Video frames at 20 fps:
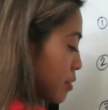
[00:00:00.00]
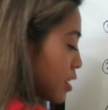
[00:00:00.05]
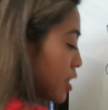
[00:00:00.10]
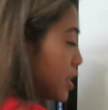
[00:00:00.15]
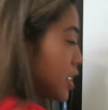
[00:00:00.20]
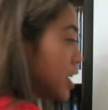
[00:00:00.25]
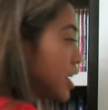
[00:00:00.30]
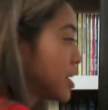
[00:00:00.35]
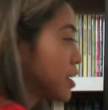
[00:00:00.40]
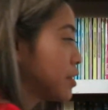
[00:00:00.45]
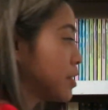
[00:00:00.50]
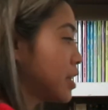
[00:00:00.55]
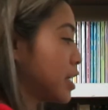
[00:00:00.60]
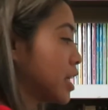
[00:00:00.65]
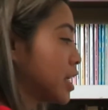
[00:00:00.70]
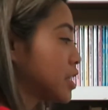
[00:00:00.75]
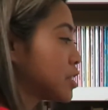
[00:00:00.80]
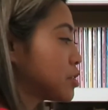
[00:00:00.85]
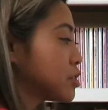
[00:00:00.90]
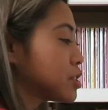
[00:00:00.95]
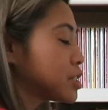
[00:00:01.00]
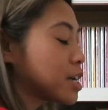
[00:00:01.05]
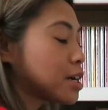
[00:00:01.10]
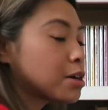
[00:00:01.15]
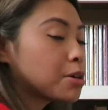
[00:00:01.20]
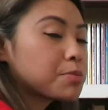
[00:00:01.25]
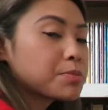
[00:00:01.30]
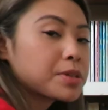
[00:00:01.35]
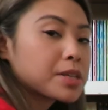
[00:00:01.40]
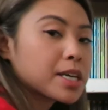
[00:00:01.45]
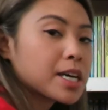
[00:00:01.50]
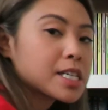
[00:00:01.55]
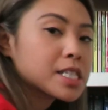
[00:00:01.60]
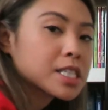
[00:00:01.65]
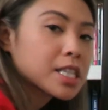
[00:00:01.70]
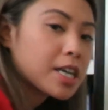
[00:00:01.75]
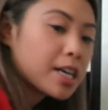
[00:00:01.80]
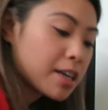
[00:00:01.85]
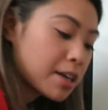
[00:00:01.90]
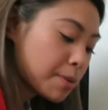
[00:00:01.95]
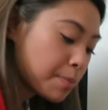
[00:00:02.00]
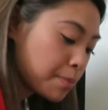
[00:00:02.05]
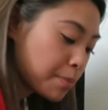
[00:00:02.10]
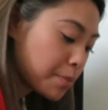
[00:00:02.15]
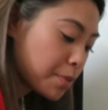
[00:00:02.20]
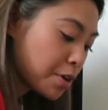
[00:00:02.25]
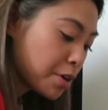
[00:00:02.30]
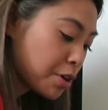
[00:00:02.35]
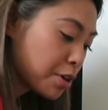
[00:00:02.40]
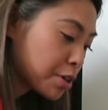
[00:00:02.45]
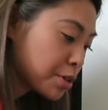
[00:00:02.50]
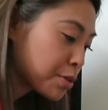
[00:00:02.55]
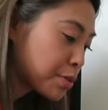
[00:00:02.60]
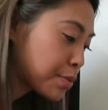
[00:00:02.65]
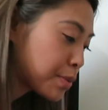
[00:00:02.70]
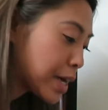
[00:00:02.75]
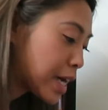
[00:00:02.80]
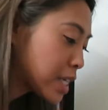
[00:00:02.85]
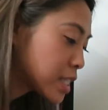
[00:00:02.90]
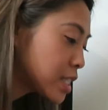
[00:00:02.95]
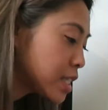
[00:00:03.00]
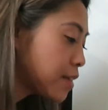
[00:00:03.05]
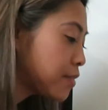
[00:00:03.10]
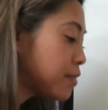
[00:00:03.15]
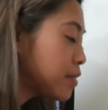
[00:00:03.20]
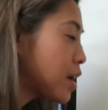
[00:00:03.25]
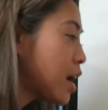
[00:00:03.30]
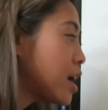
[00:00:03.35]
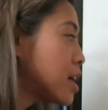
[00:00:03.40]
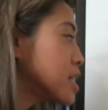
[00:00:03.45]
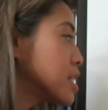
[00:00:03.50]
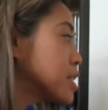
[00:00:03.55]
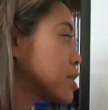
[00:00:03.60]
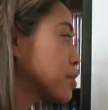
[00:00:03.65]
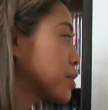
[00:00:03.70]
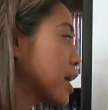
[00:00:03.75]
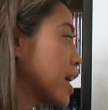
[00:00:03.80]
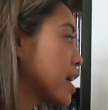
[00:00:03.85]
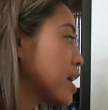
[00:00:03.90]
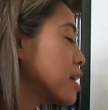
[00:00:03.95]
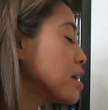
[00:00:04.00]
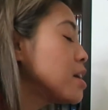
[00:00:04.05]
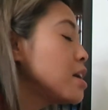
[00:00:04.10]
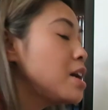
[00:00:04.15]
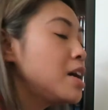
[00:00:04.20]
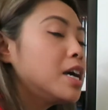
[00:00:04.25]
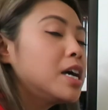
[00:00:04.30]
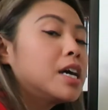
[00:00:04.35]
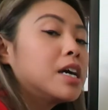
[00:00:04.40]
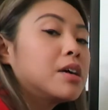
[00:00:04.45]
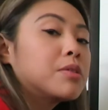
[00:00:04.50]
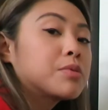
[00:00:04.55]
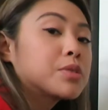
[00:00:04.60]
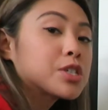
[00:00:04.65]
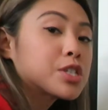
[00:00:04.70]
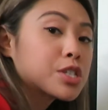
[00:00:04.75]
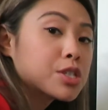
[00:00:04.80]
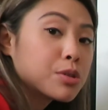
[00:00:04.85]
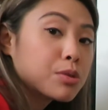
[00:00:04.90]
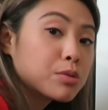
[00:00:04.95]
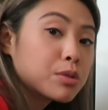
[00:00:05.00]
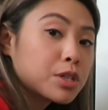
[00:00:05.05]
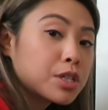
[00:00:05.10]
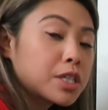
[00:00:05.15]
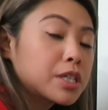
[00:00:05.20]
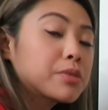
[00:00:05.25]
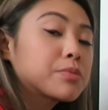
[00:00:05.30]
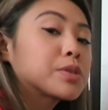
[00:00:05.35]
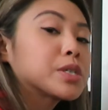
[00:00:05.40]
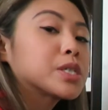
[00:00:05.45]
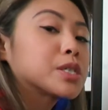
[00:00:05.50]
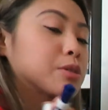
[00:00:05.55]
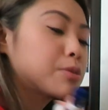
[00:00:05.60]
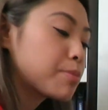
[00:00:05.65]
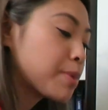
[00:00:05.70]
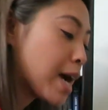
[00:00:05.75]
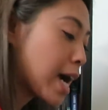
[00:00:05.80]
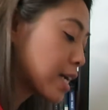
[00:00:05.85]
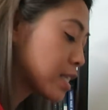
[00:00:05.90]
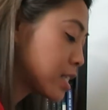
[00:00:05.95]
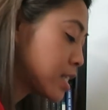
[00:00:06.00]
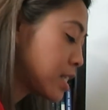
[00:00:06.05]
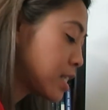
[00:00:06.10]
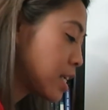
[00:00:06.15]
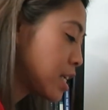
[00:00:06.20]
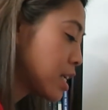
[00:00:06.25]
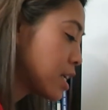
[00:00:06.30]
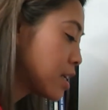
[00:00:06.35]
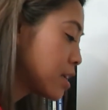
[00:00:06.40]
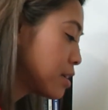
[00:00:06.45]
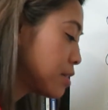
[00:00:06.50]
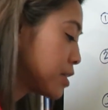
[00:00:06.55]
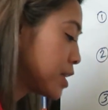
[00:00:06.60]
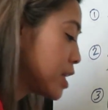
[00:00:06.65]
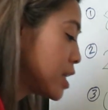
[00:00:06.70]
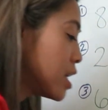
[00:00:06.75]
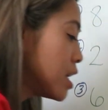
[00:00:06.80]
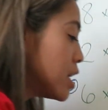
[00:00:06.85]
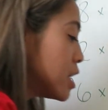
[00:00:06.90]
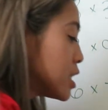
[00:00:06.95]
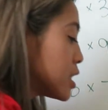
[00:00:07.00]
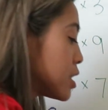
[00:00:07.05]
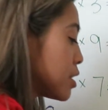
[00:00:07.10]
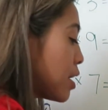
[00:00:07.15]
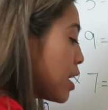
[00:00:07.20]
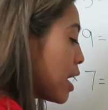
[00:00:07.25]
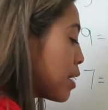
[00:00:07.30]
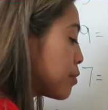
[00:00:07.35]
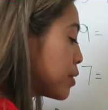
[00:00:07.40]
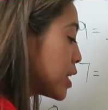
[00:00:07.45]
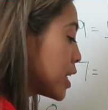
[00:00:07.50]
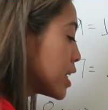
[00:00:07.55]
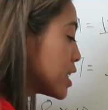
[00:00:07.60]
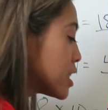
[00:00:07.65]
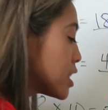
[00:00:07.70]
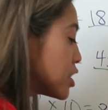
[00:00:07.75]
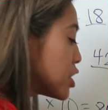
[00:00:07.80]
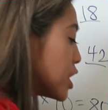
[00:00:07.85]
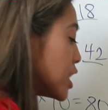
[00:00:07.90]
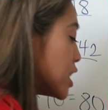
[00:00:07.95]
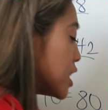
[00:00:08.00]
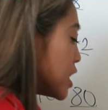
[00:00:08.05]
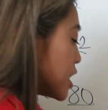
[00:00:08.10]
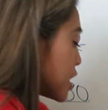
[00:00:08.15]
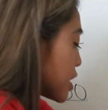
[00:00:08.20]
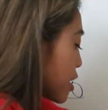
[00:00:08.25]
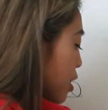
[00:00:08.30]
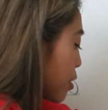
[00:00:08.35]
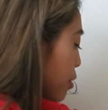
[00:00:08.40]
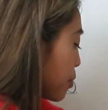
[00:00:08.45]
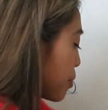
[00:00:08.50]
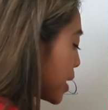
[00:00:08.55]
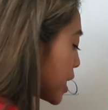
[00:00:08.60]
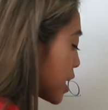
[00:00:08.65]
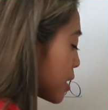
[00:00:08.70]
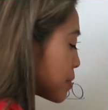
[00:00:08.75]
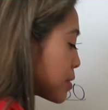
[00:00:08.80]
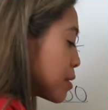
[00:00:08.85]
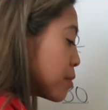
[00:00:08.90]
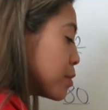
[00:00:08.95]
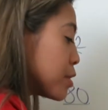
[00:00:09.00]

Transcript: Alright, here are the answers. I hope you guys got them all correct. If not, it's okay. We're still learning. We're still practicing. Alright, so what I suggest is go make up some